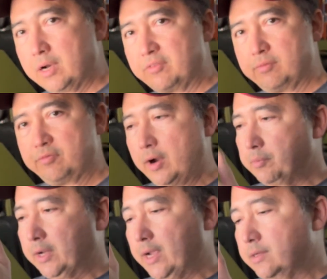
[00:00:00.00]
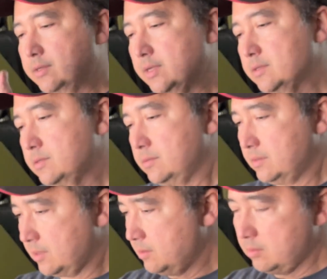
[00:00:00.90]
fabricate this to
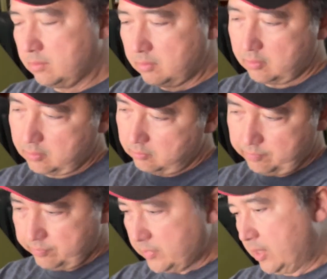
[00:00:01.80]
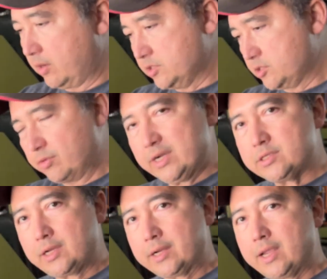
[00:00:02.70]
go, you know, as straight
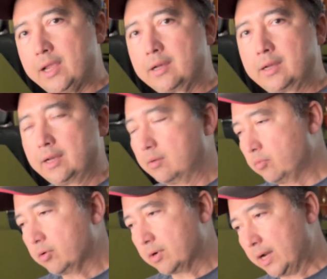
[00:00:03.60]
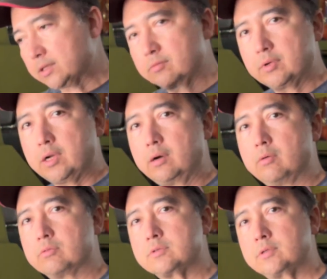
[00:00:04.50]
as I can, and then we'll connect it with the
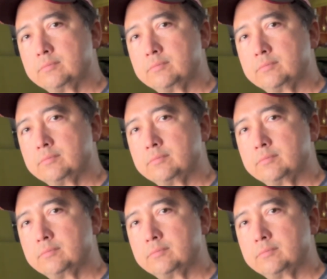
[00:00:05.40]
holes.